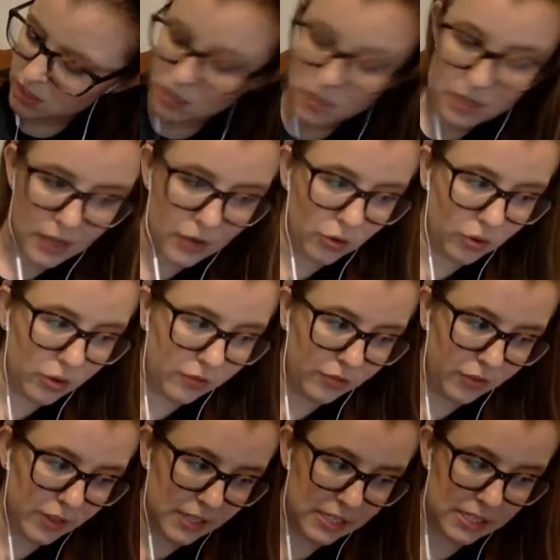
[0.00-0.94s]
in order
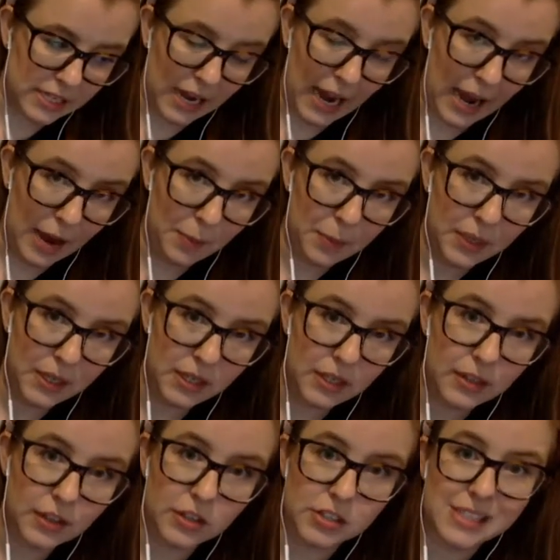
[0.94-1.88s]
for this to happen,
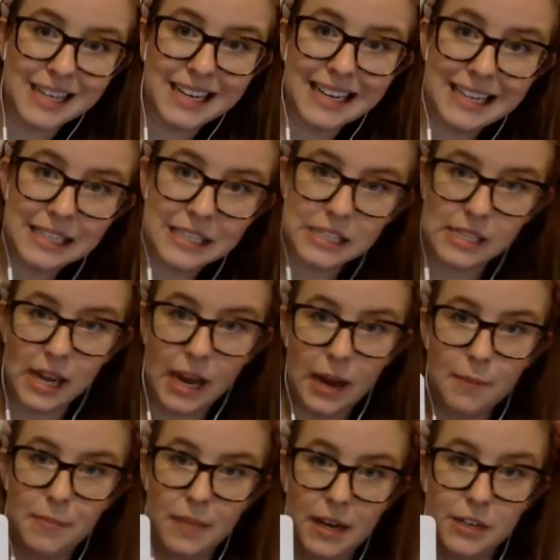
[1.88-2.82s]
there's an
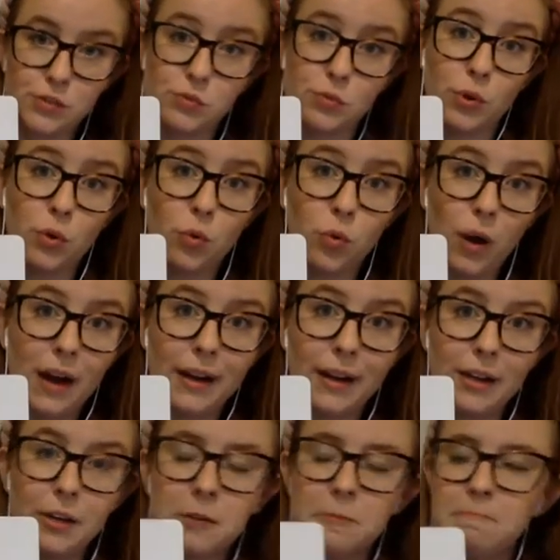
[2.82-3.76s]
enzyme that is
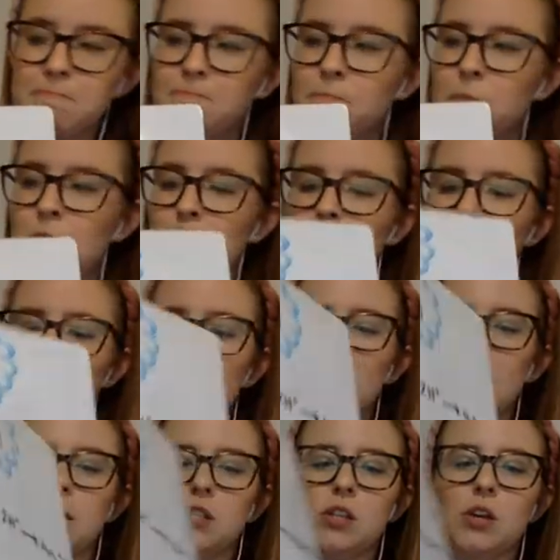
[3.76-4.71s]
required.
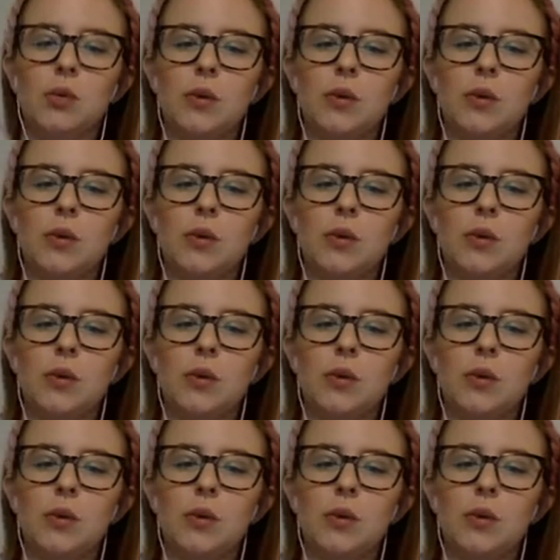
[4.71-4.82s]
And so